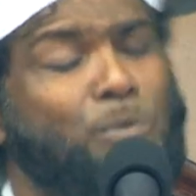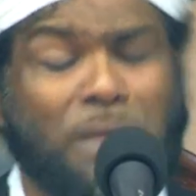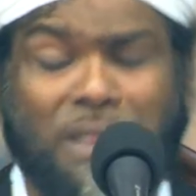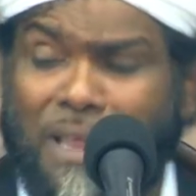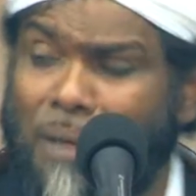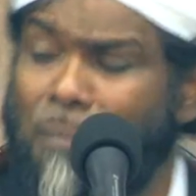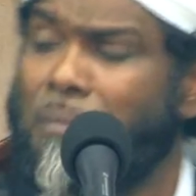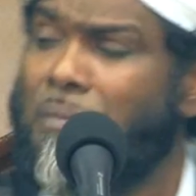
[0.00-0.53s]
with
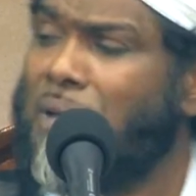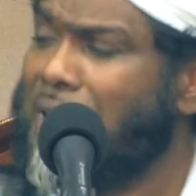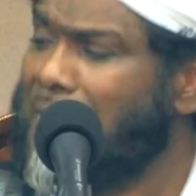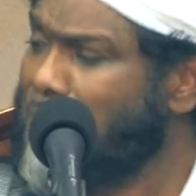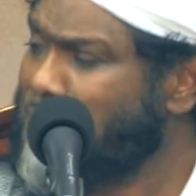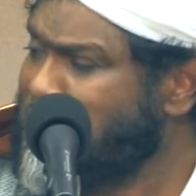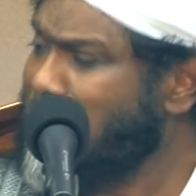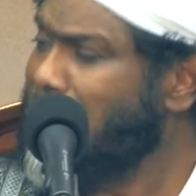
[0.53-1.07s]
him, and
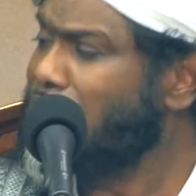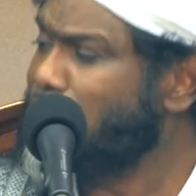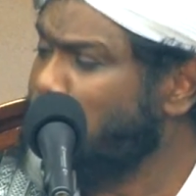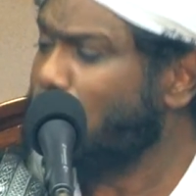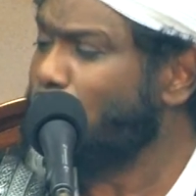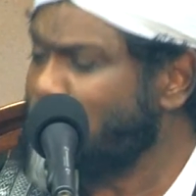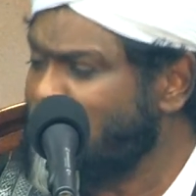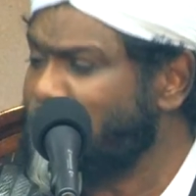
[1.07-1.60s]
I'm saying this
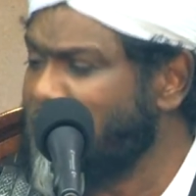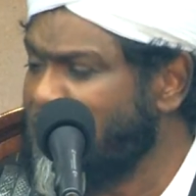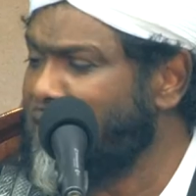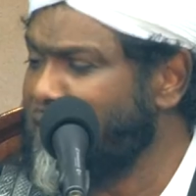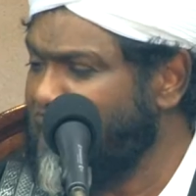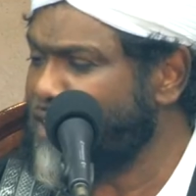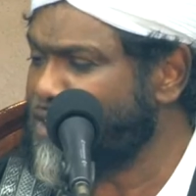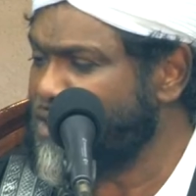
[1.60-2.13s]
because of the
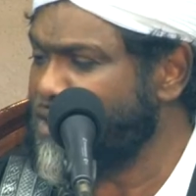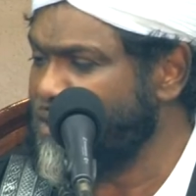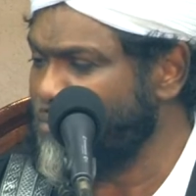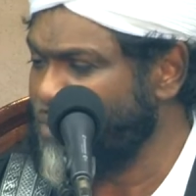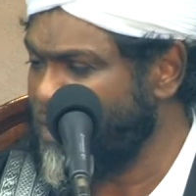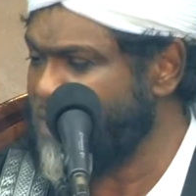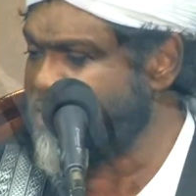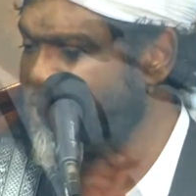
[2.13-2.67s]
connection,
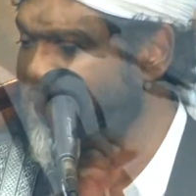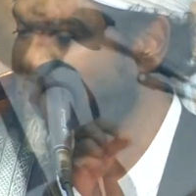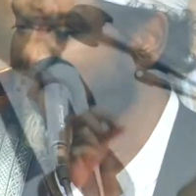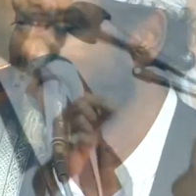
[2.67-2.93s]
Brother Azad,